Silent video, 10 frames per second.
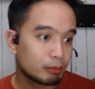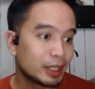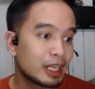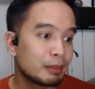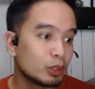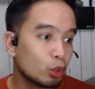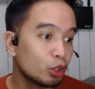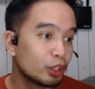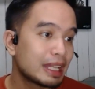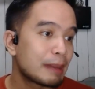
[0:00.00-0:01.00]
pwede naman
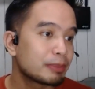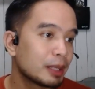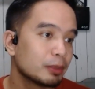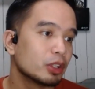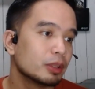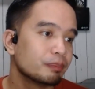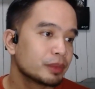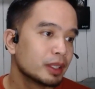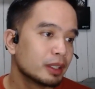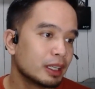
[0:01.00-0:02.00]
older laptop, oo.
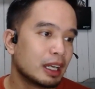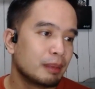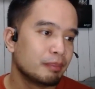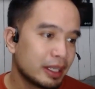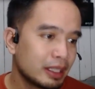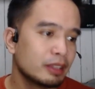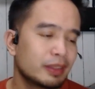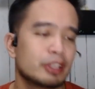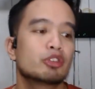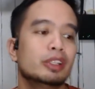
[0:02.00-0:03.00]
And then
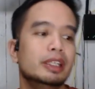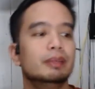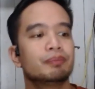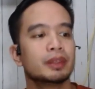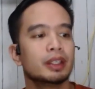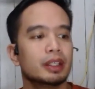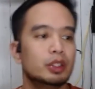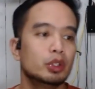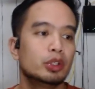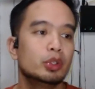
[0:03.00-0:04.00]
eventually,
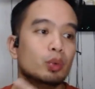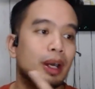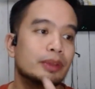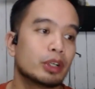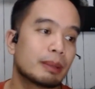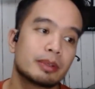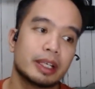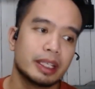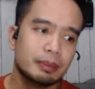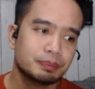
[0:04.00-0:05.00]
you'd want to
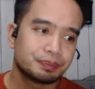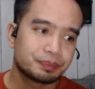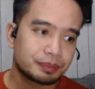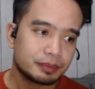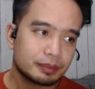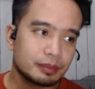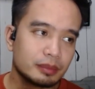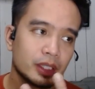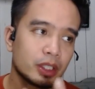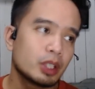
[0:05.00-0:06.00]
upgrade.
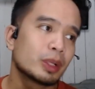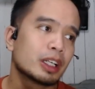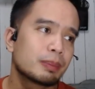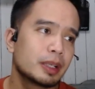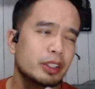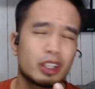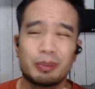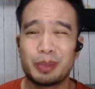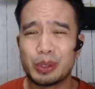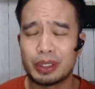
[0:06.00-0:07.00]
You want to upgrade your
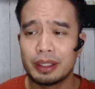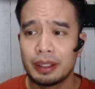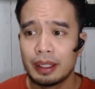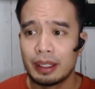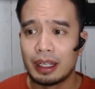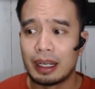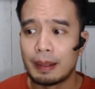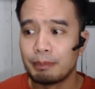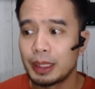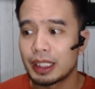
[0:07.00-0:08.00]
computer
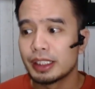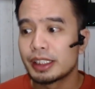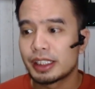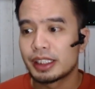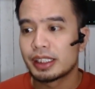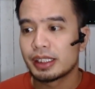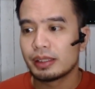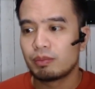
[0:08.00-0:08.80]
because